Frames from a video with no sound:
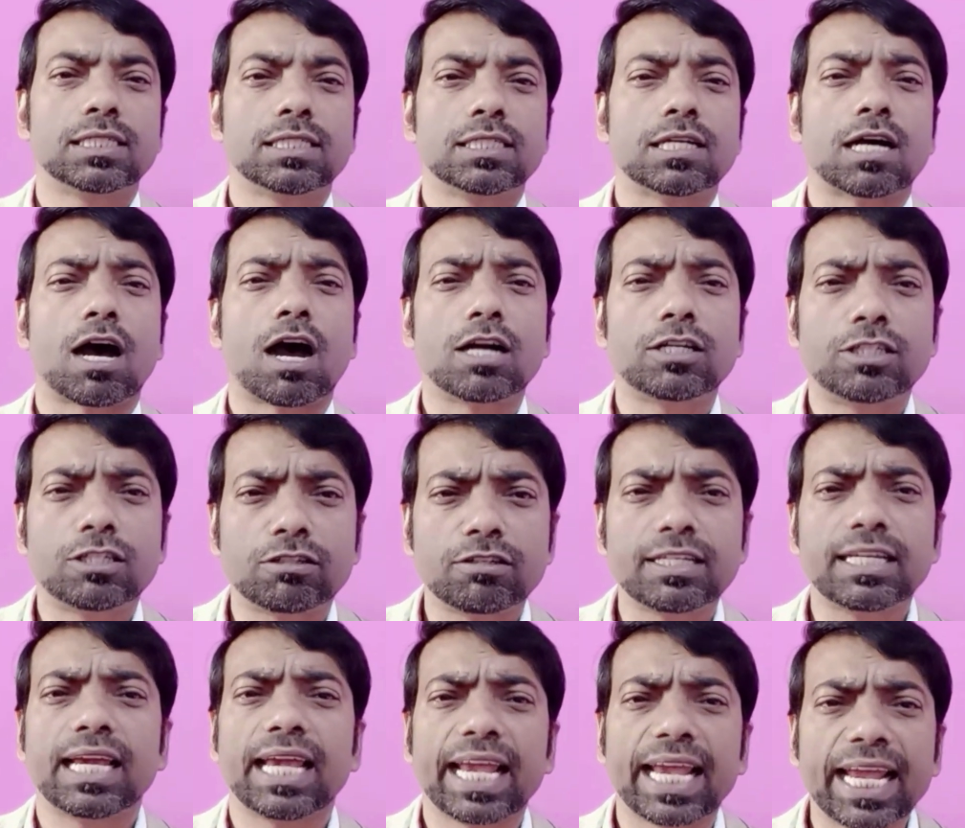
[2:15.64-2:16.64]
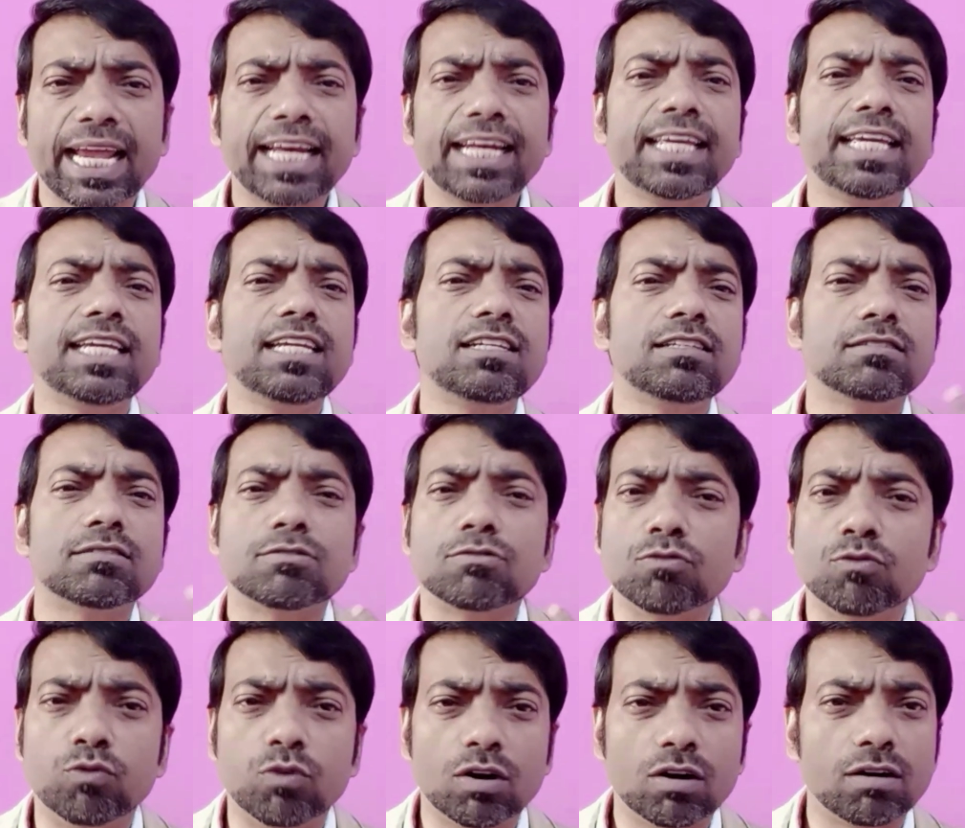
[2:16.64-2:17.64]
uttering any
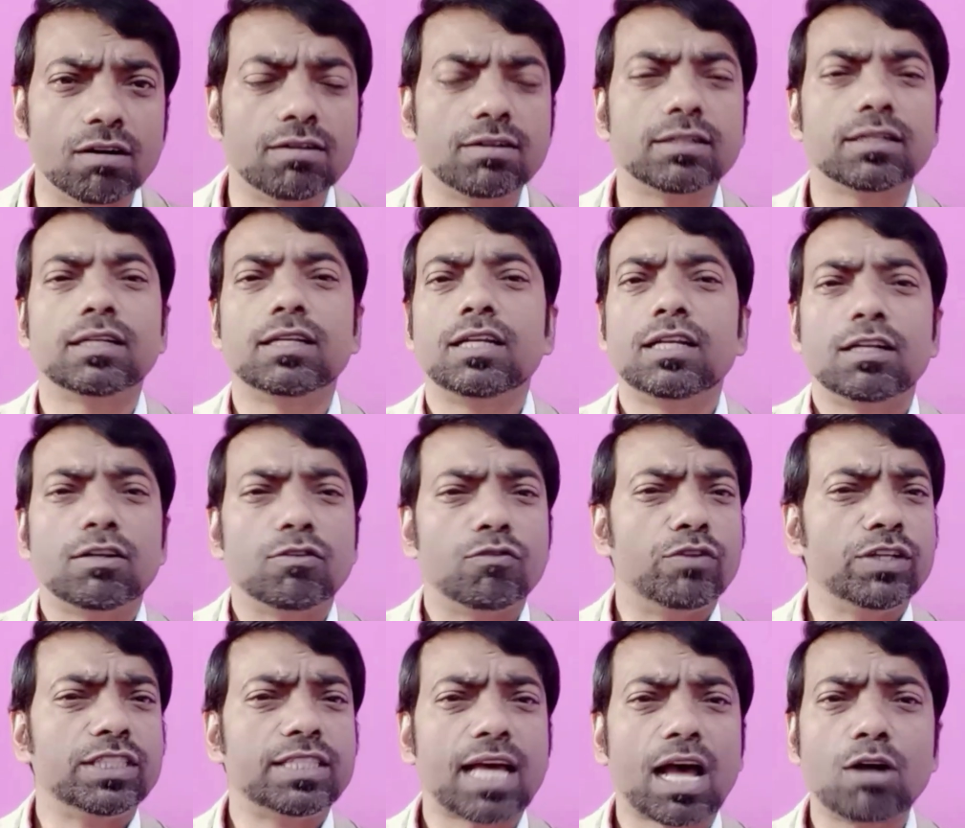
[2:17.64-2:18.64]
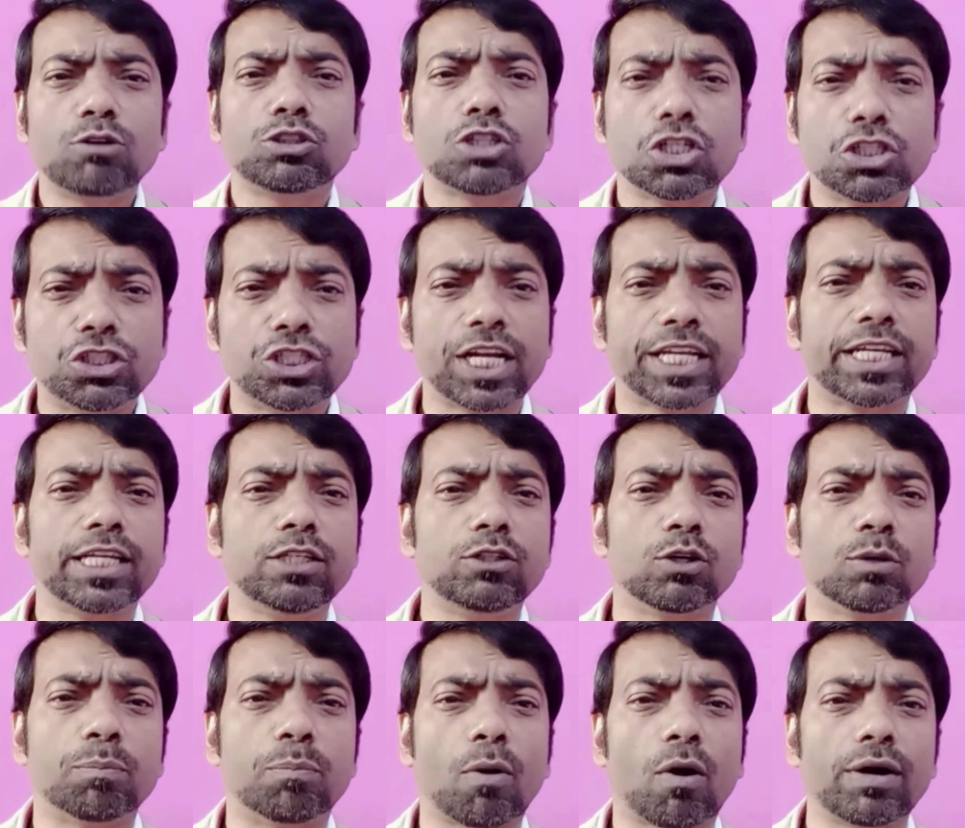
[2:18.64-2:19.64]
word, without shaking your
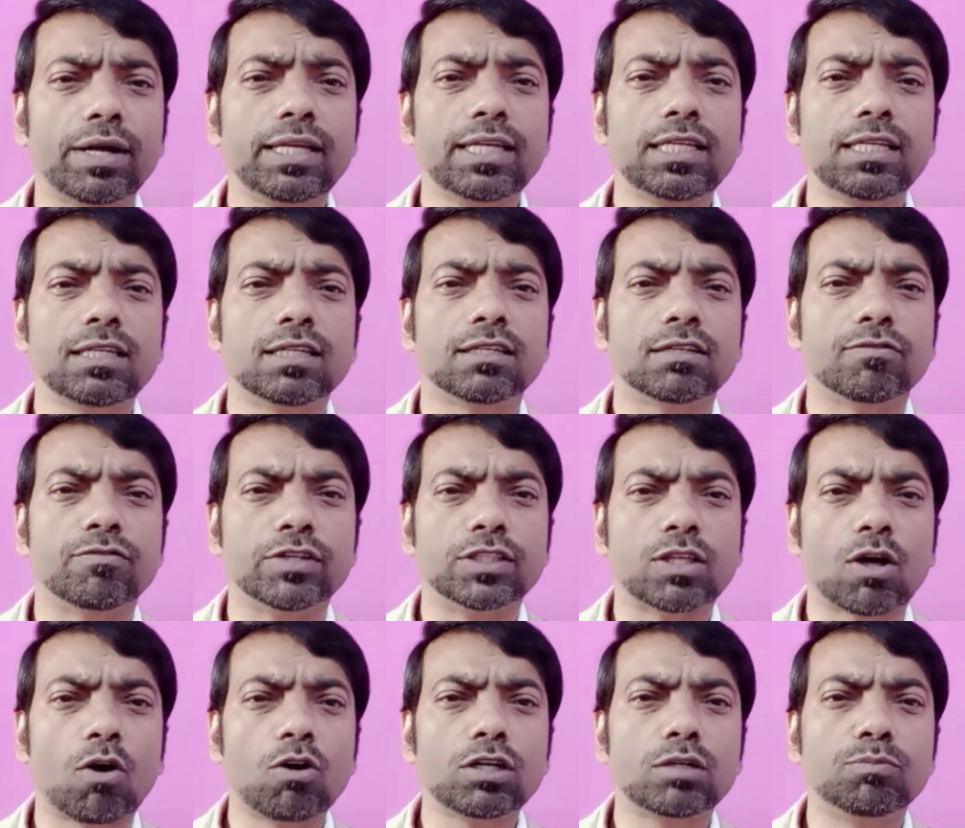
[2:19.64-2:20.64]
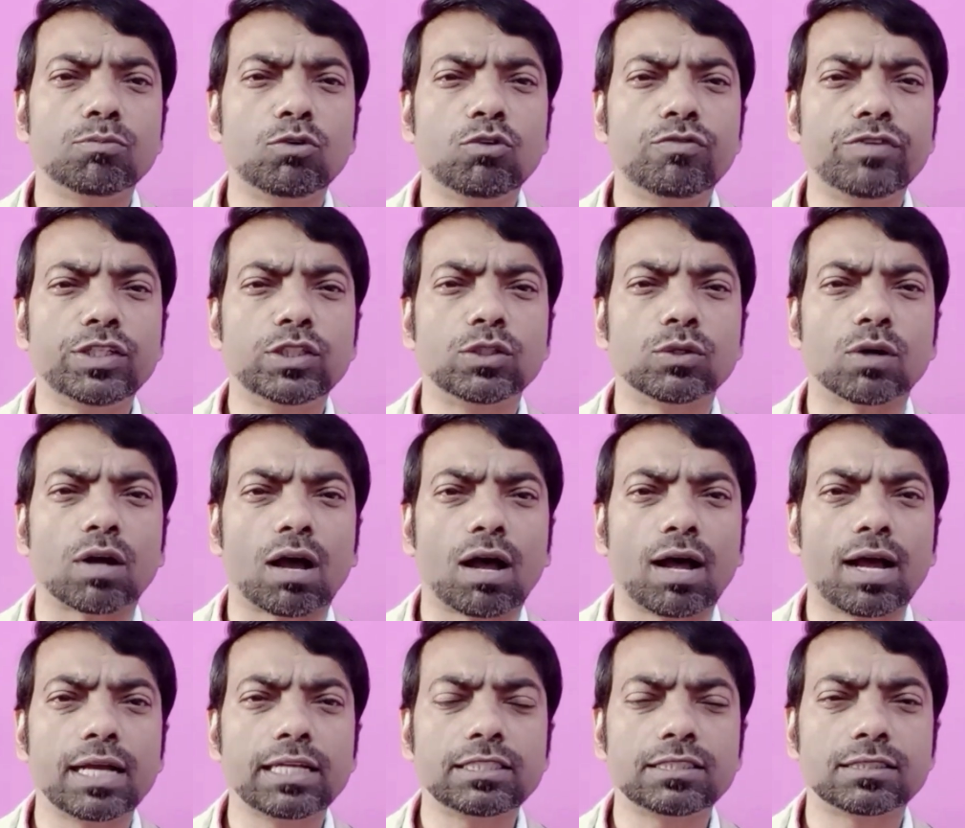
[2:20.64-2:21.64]
body, without moving your
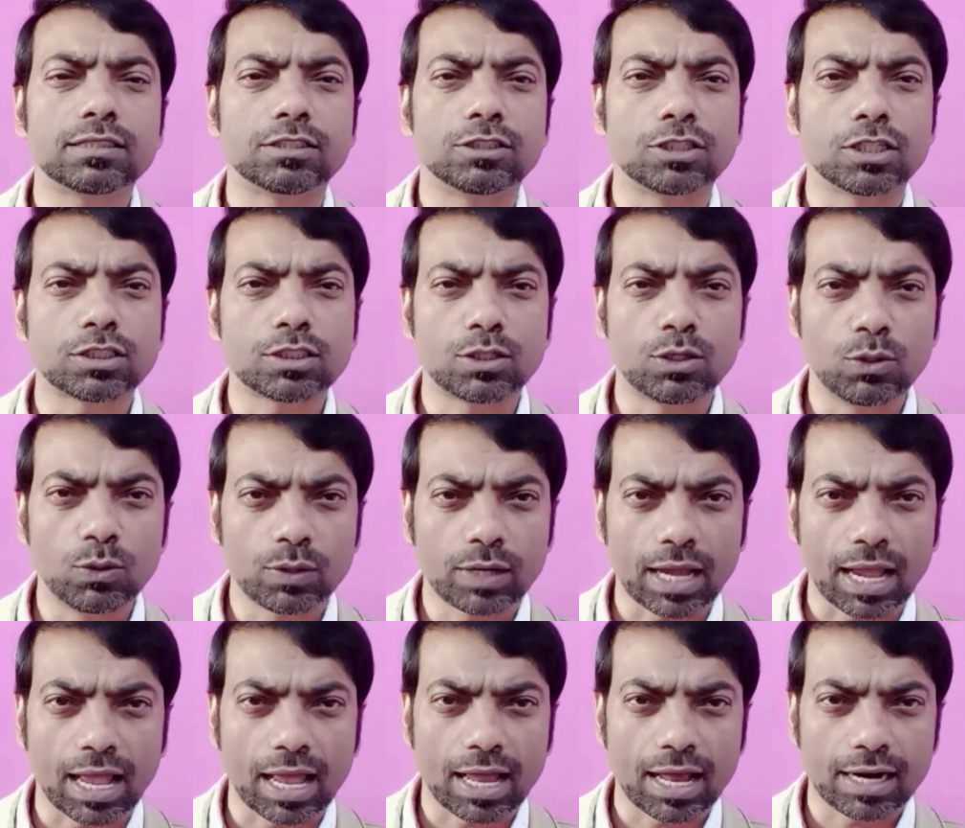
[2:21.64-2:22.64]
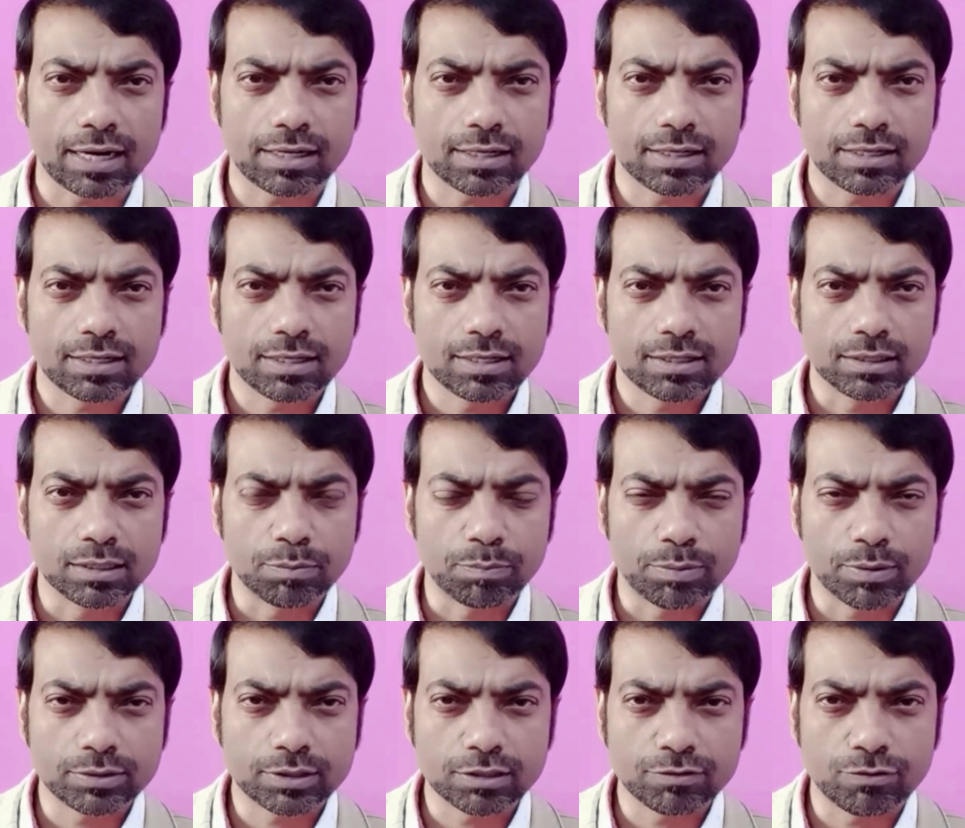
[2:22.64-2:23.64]
eyes. Just look at the
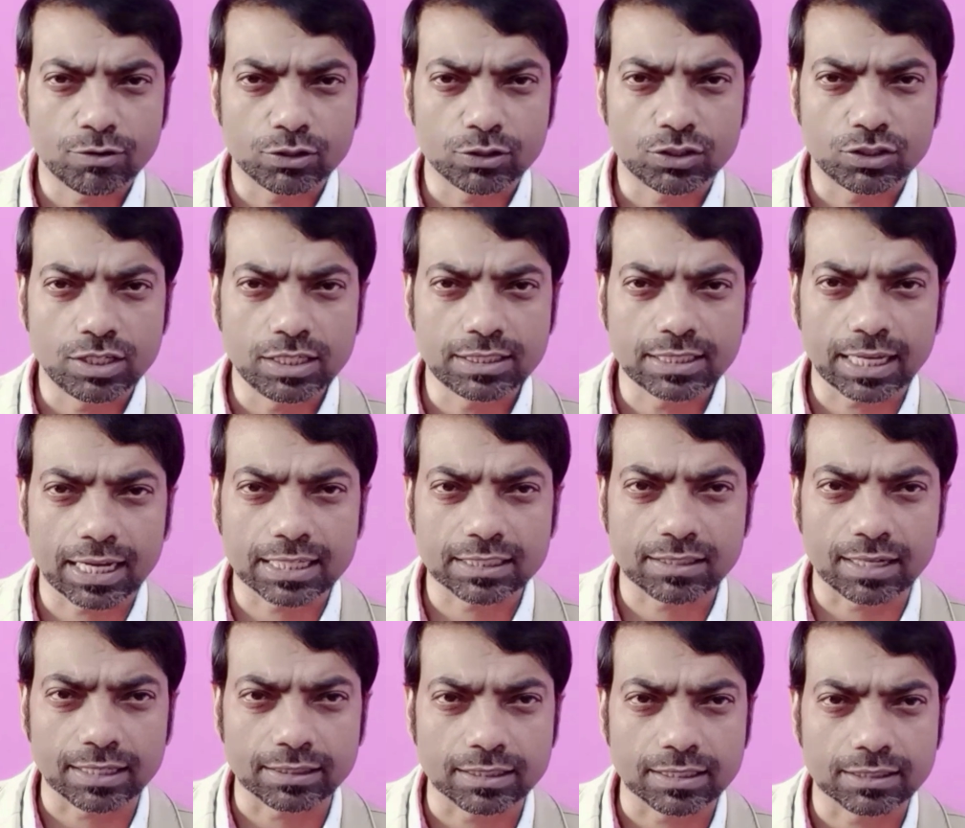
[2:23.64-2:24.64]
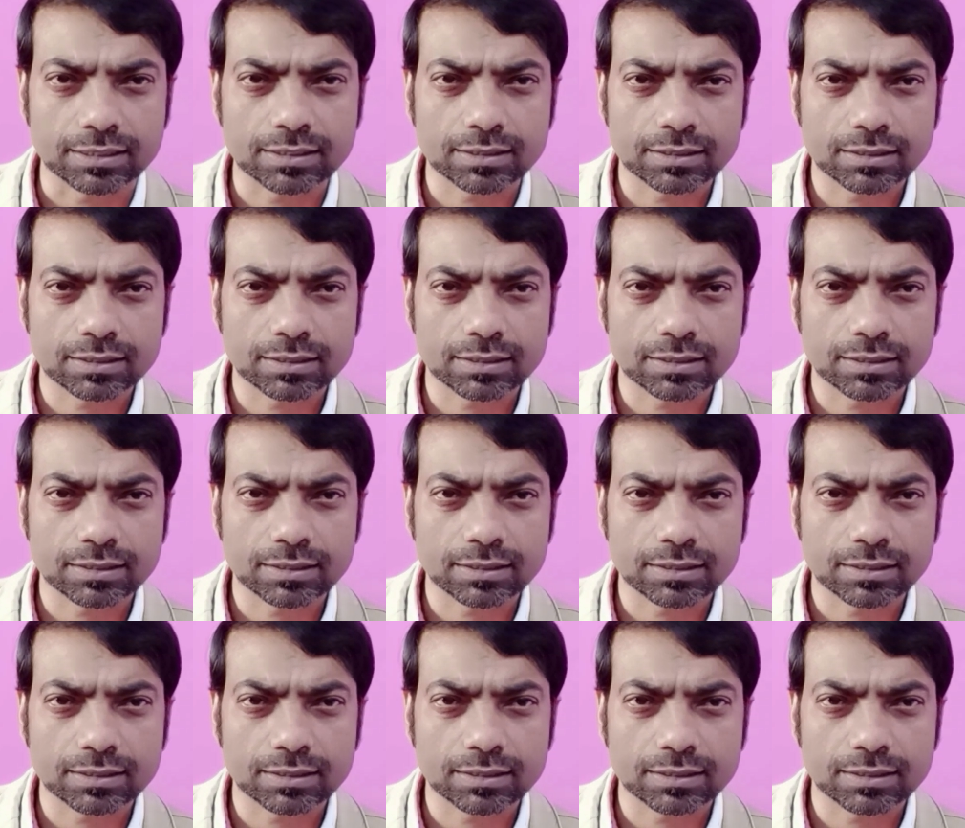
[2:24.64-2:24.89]
person for 3 seconds like this.